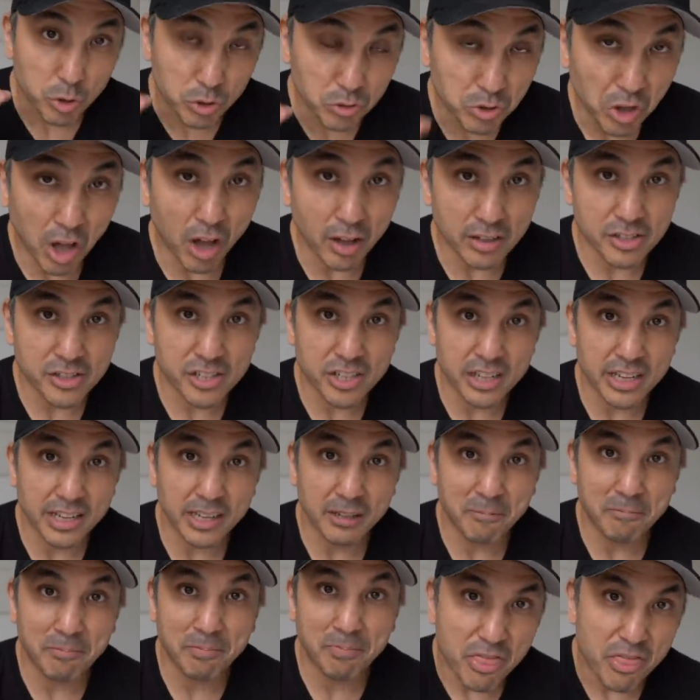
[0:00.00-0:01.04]
we're
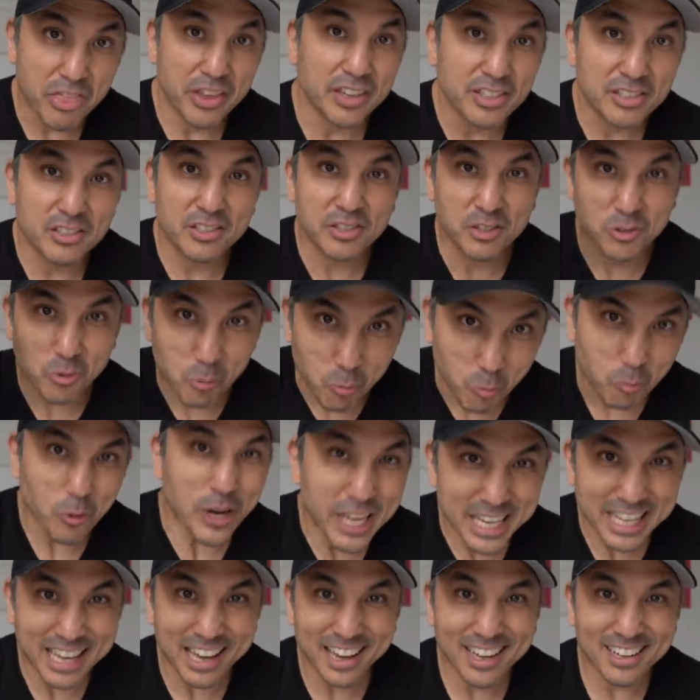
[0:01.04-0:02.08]
launching this
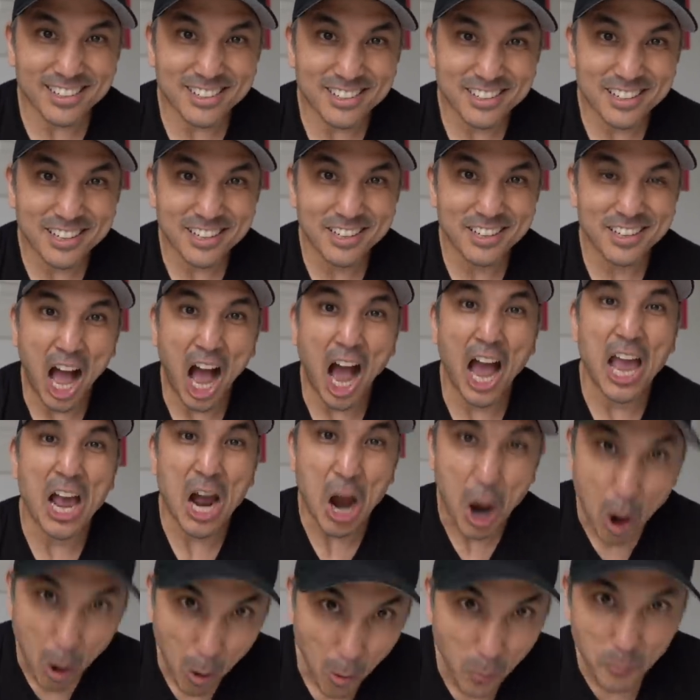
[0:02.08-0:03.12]
weekend. I
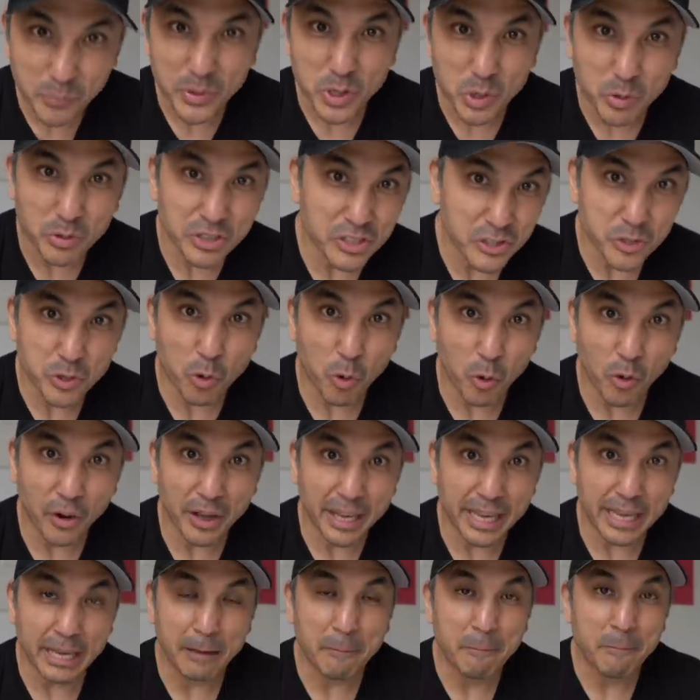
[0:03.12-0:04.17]
hope you
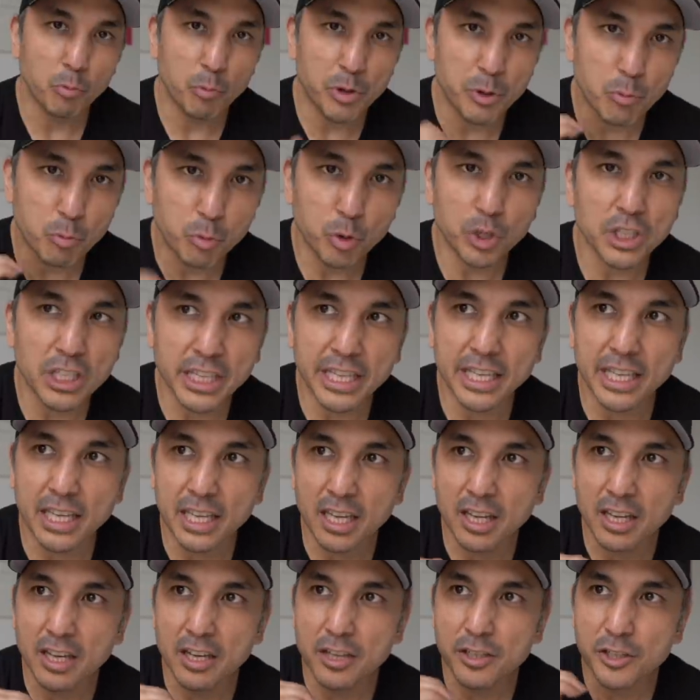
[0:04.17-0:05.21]
enjoy. We
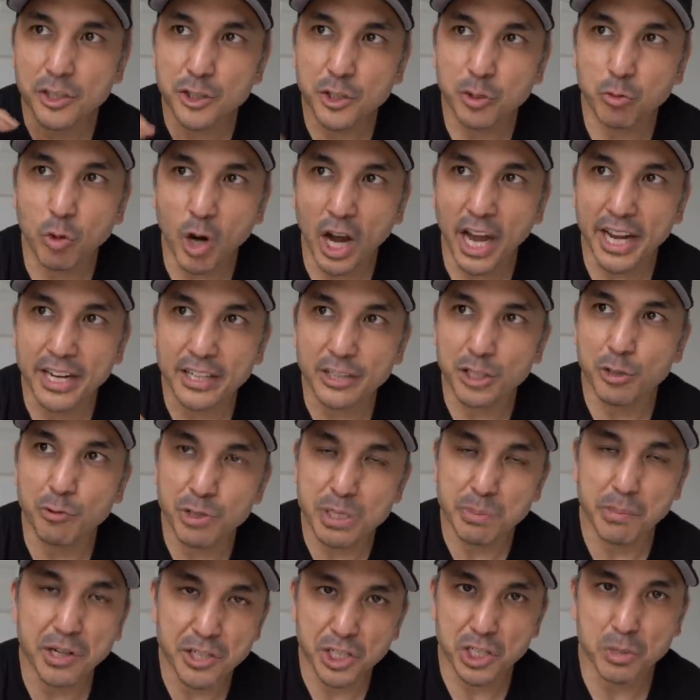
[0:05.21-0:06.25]
really try to do
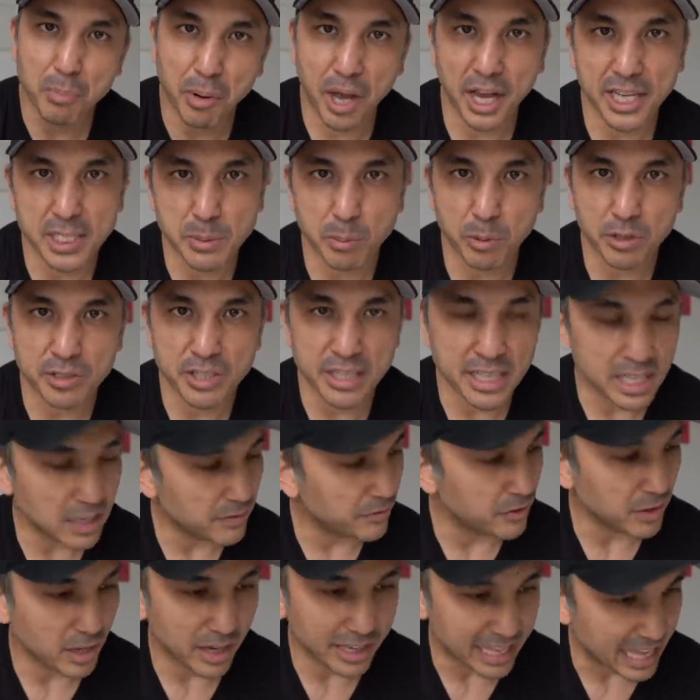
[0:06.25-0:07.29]
as much as possible to
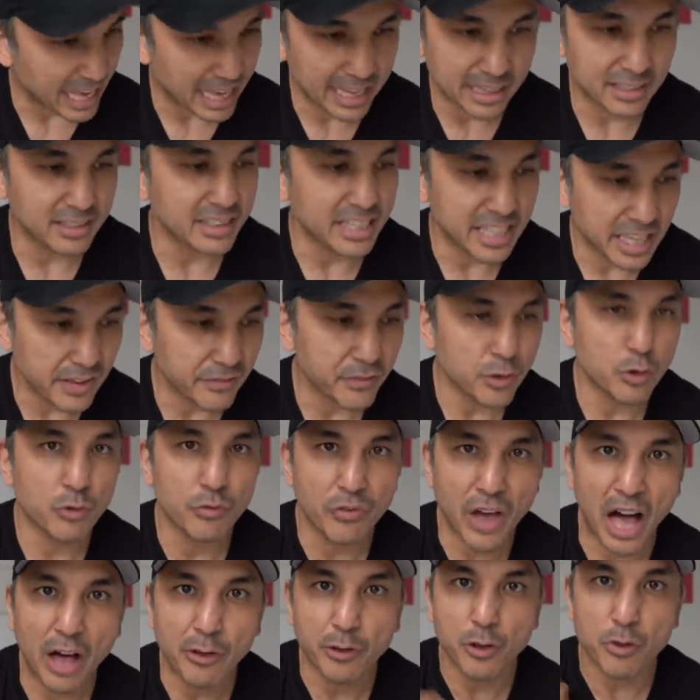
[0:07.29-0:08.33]
give you, again, give you
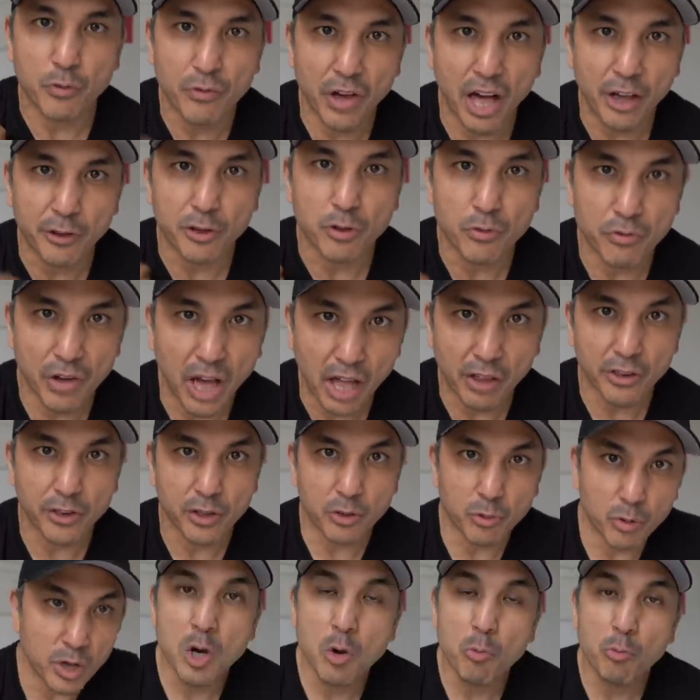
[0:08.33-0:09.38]
value, value,
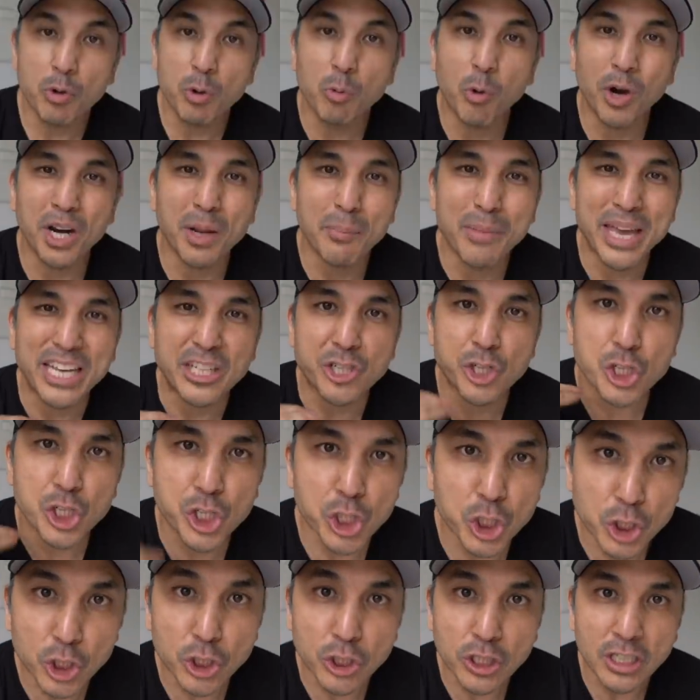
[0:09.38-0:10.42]
value. We wanna make
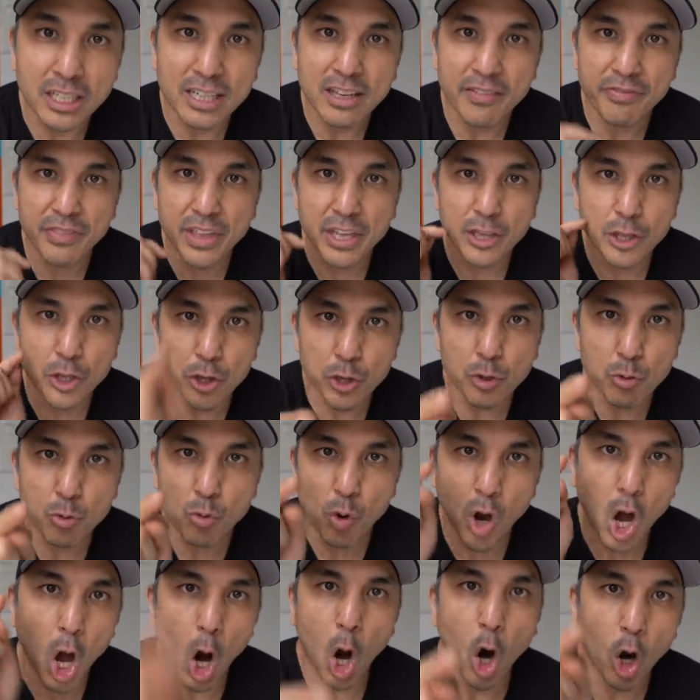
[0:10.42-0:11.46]
sure that you
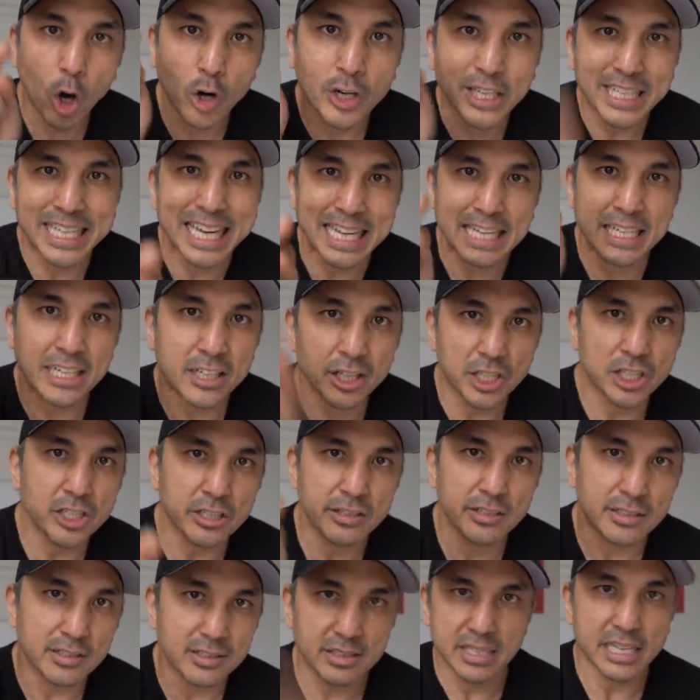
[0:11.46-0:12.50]
are getting a
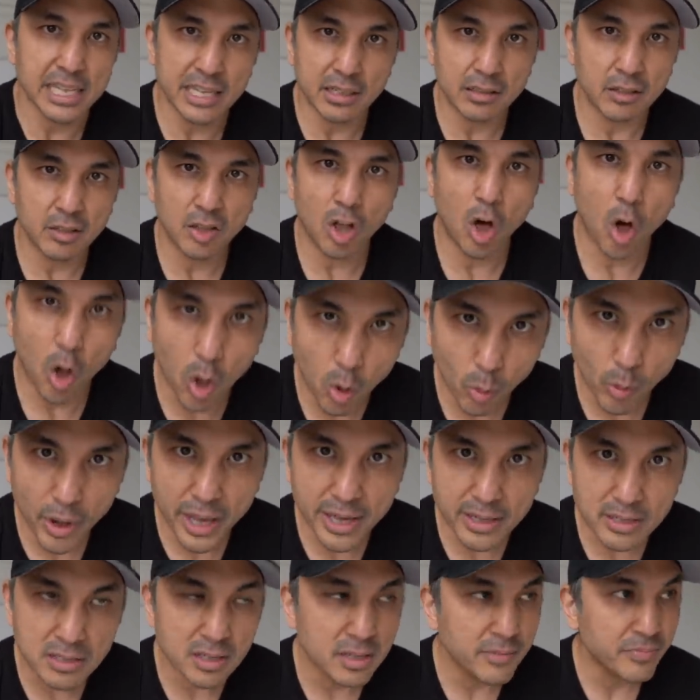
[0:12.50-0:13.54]
good deal
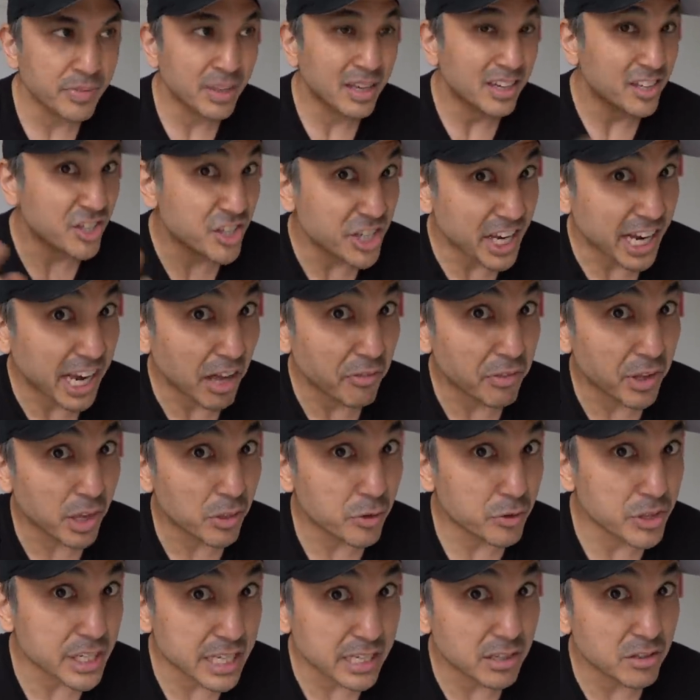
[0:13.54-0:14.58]
always. Check out the
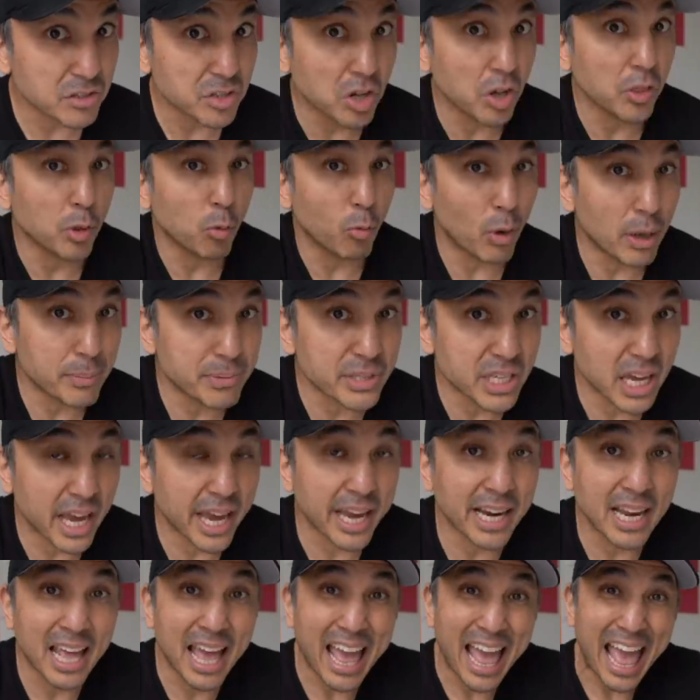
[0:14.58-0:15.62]
other deals on the
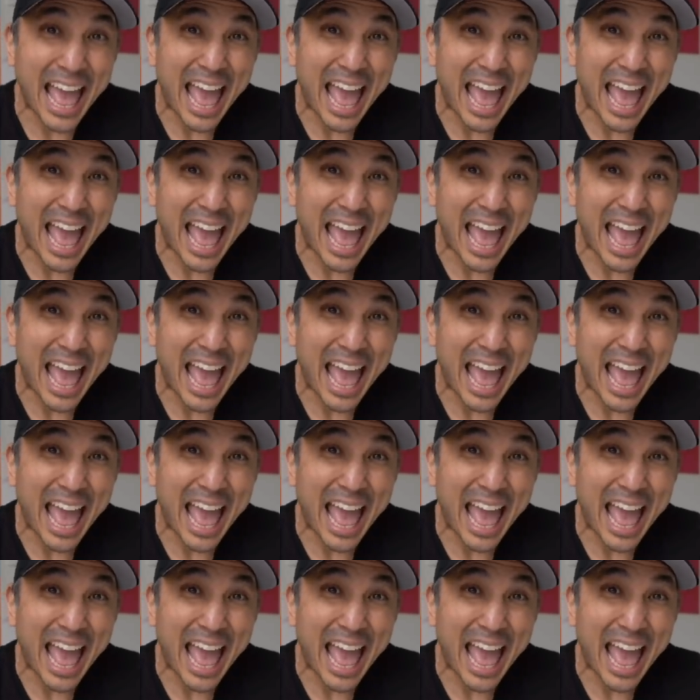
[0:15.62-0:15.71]
website.